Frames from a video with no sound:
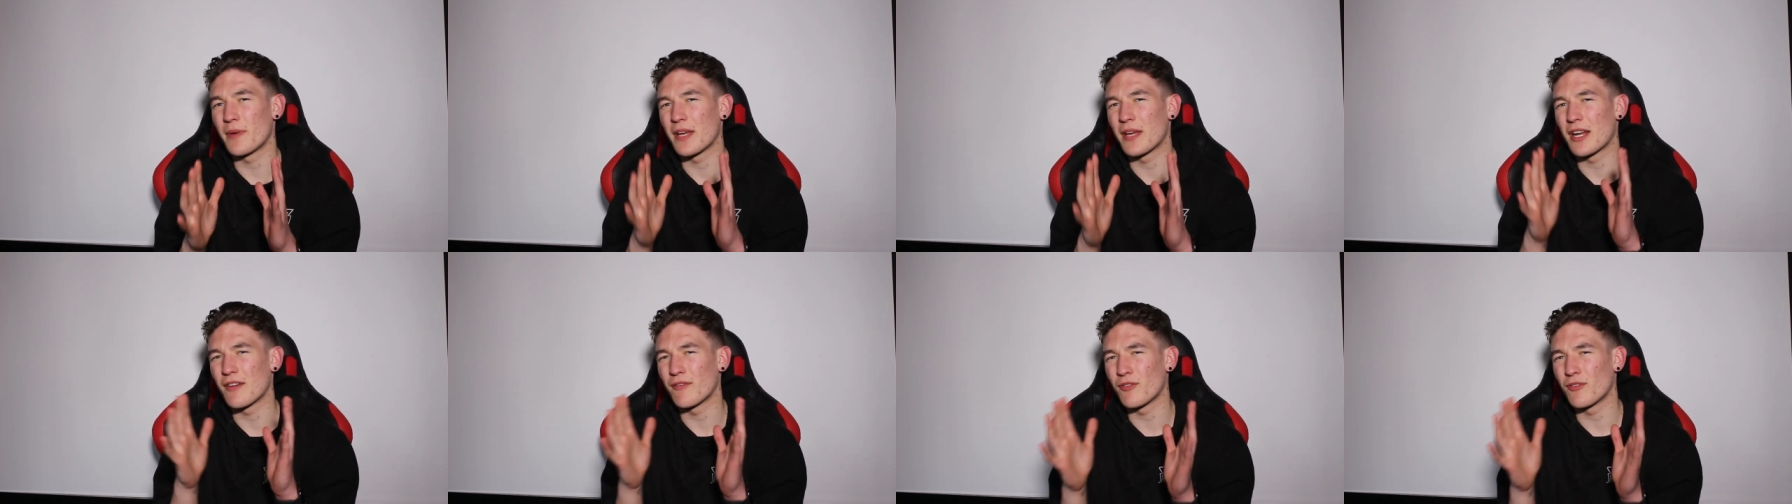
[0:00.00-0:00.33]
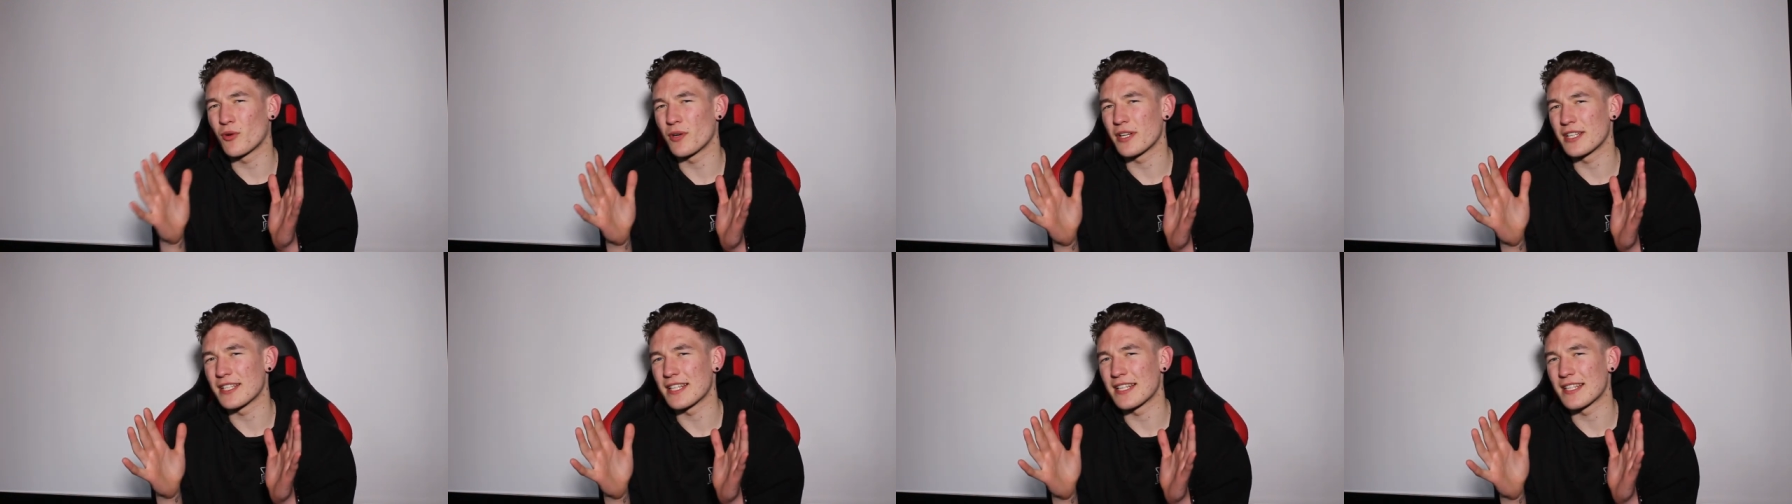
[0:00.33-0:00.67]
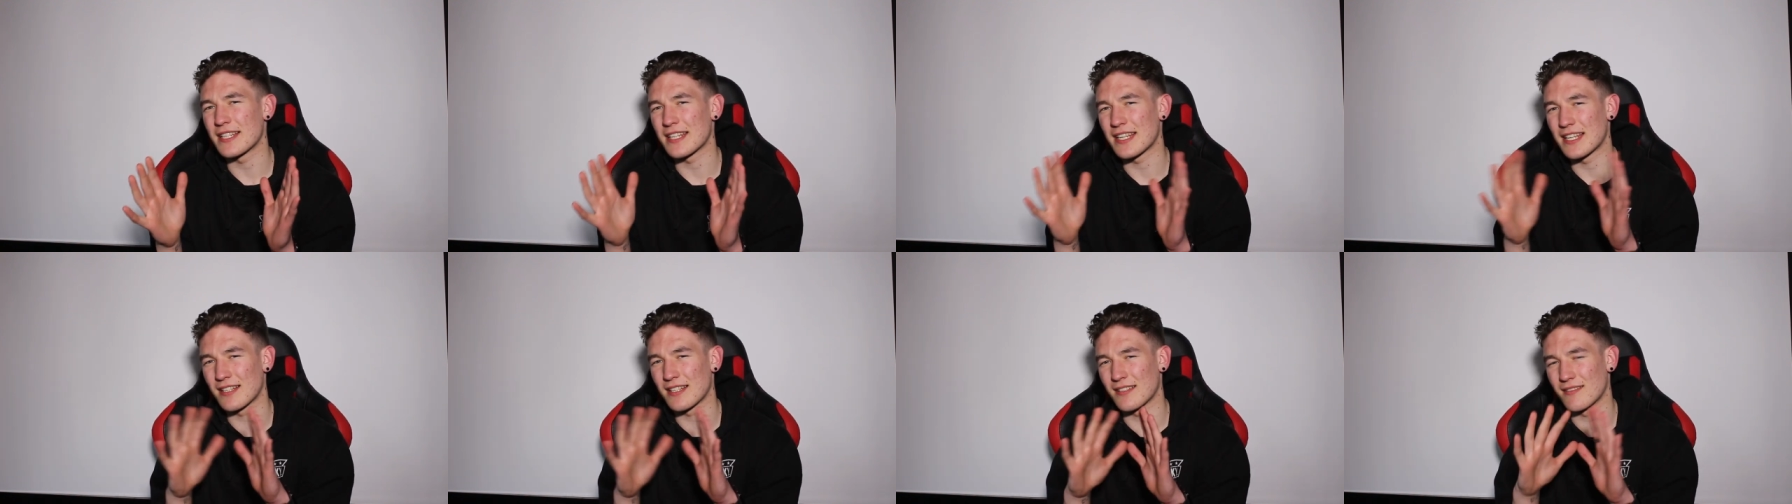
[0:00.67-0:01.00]
been
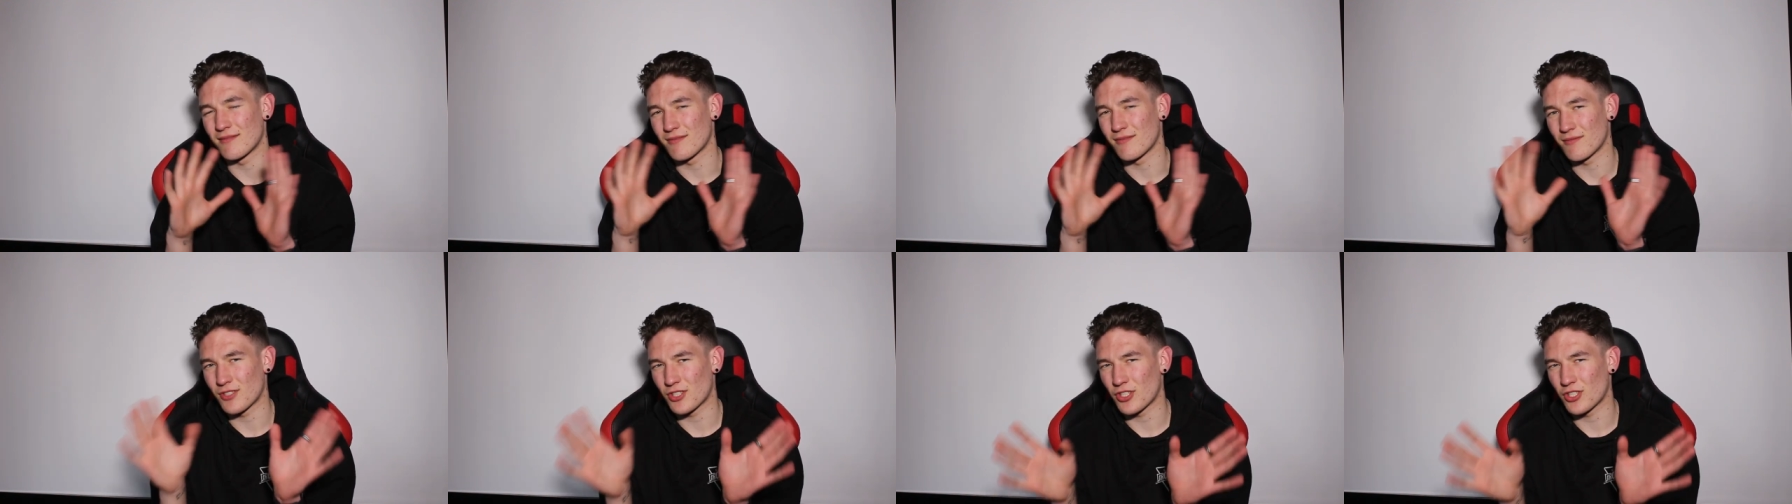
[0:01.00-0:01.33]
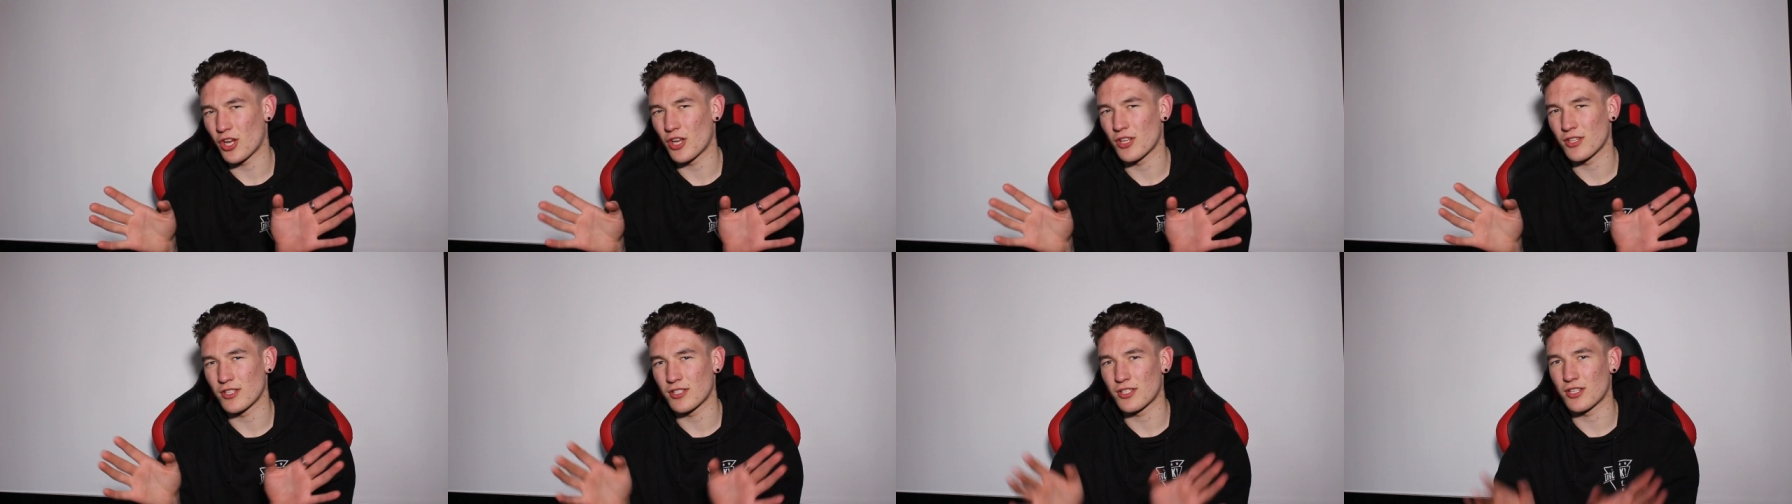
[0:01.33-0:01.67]
avoided in certain